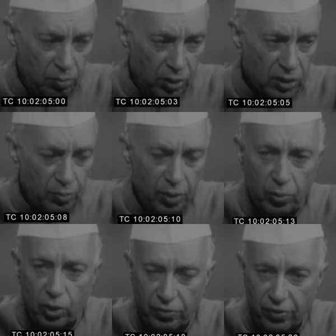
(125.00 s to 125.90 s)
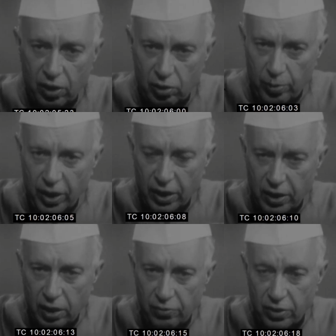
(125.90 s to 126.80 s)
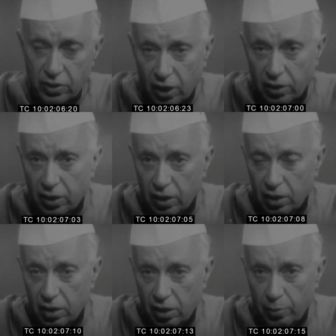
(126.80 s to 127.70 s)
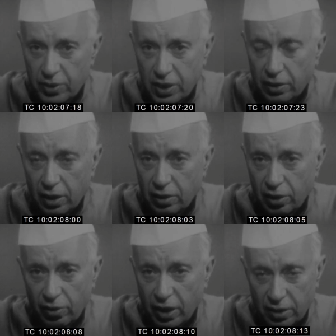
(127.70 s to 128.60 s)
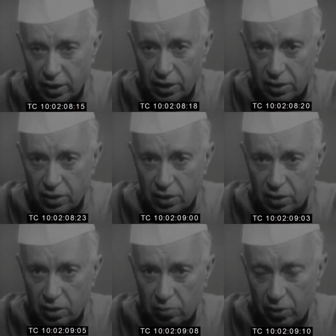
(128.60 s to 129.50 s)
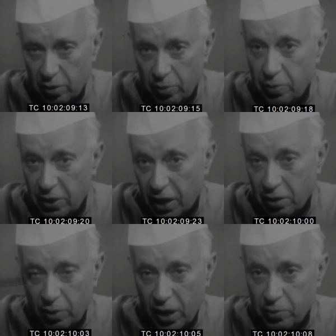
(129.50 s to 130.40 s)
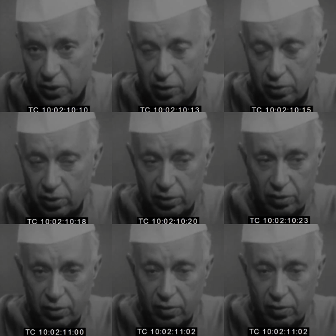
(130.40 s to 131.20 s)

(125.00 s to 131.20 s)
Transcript: possibly more difficult to bring it in if it is not represented in the United Nations. But it may be done, perhaps, I don't know.